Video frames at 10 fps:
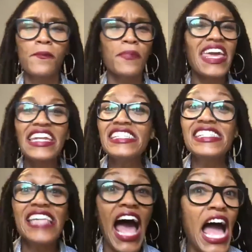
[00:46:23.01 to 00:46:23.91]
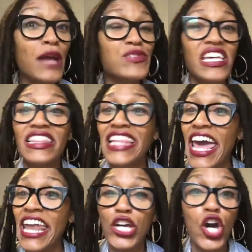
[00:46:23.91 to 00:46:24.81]
It is time to let
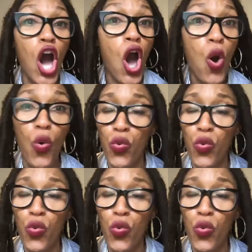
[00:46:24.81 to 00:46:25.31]
it go.